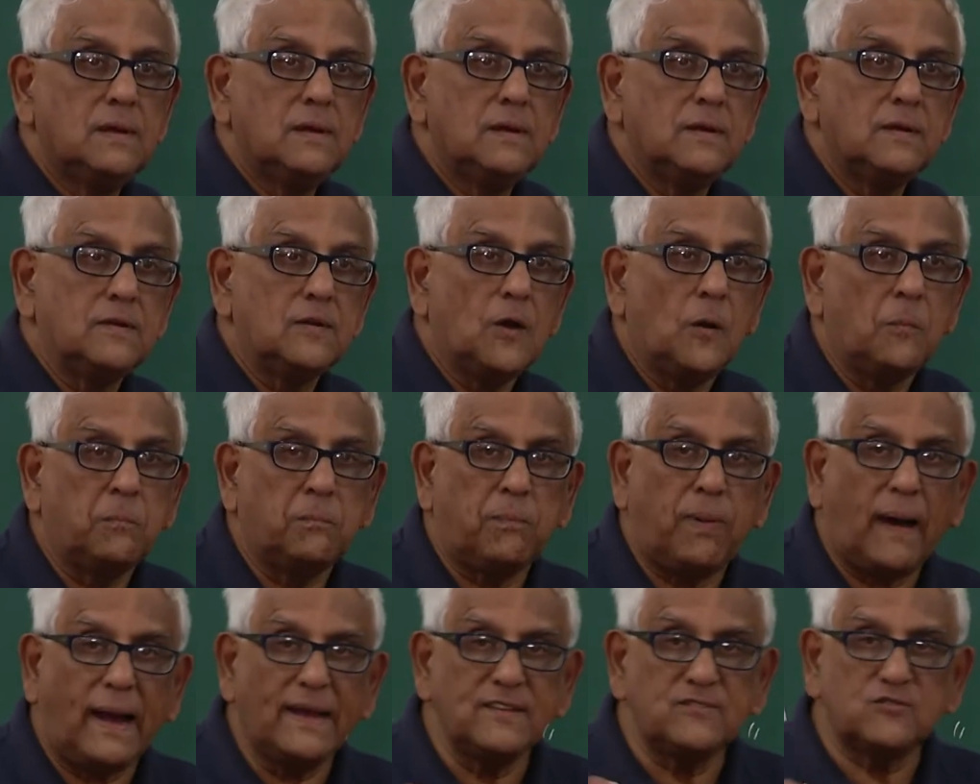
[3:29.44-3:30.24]
Now
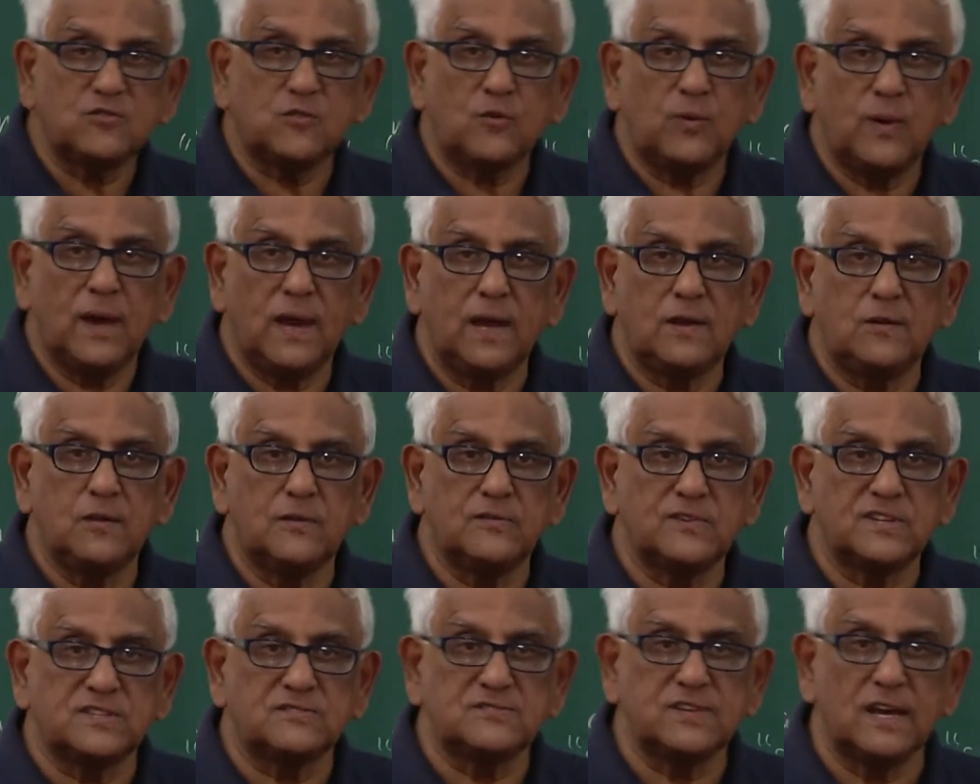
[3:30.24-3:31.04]
pi squared over
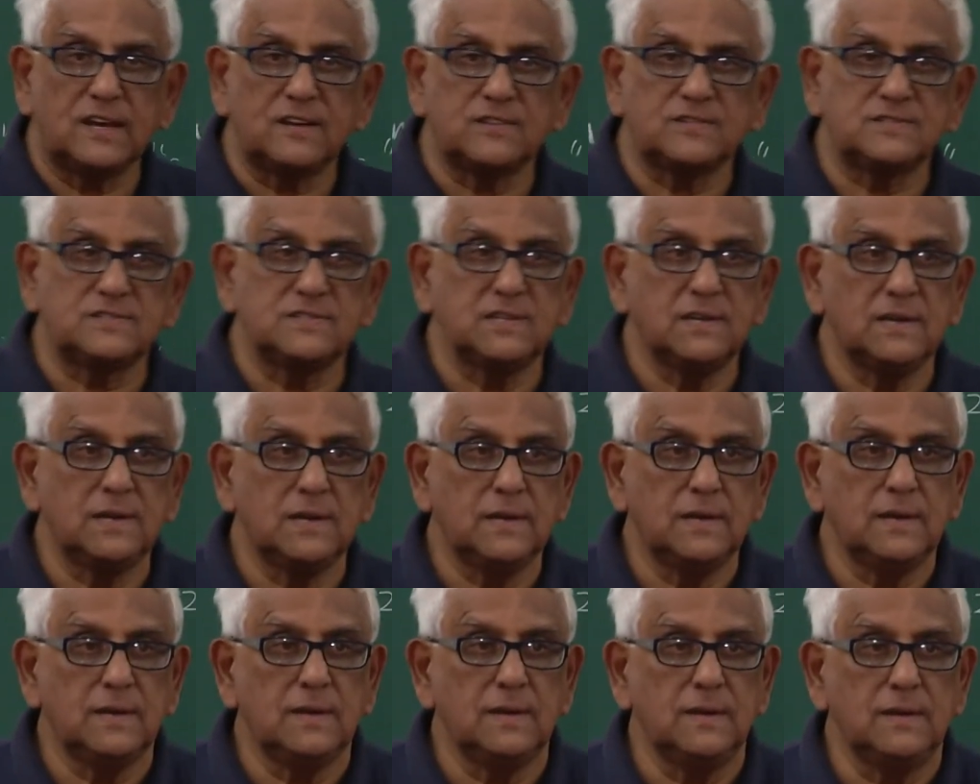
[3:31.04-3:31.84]
6
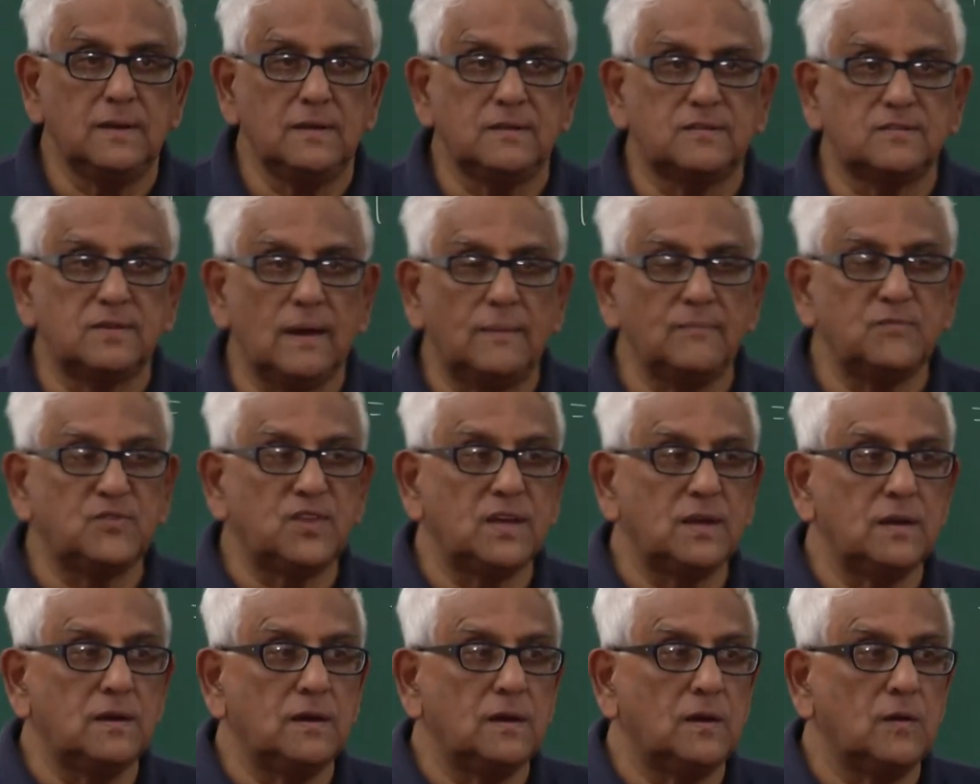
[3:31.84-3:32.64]
is
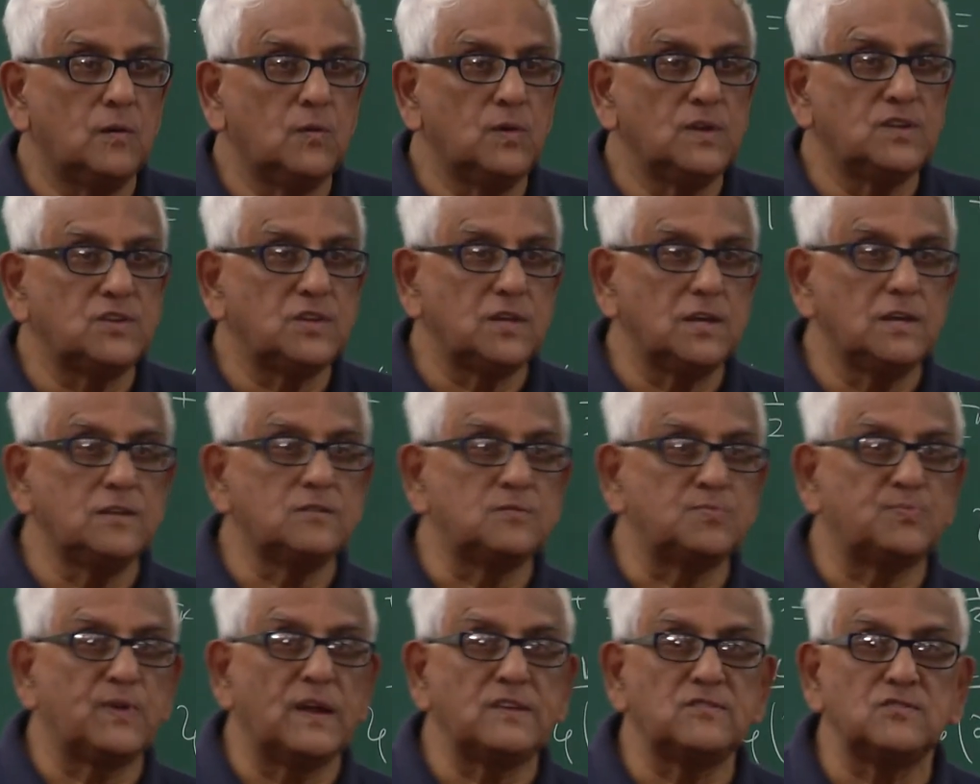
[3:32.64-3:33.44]
something which is
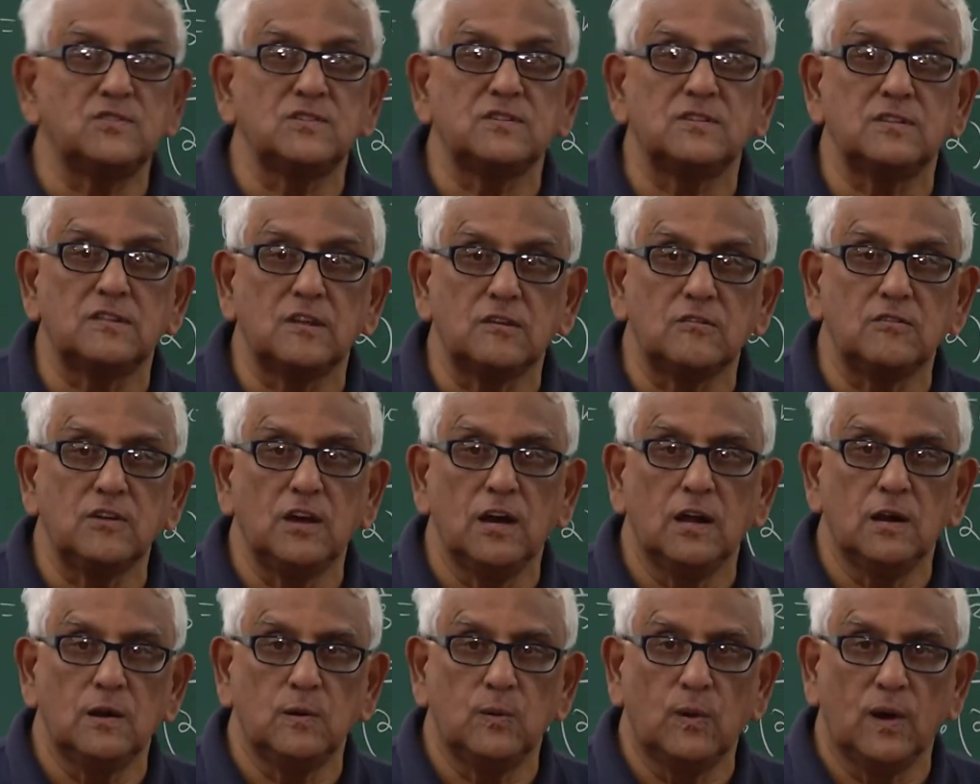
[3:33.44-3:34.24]
present in the
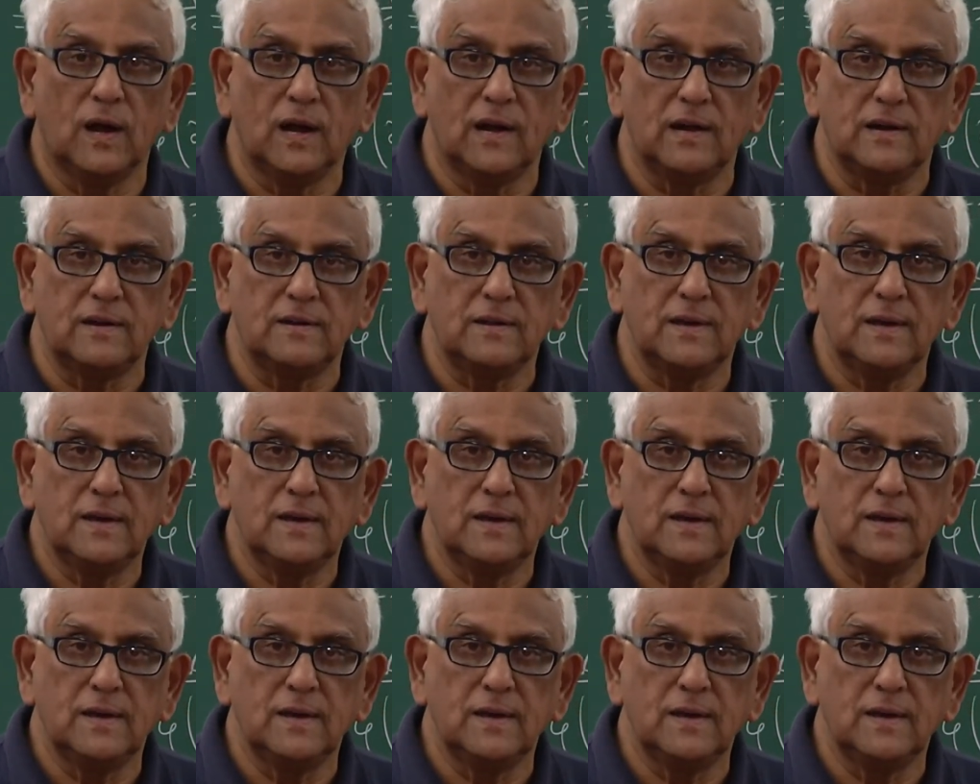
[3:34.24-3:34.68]
real world.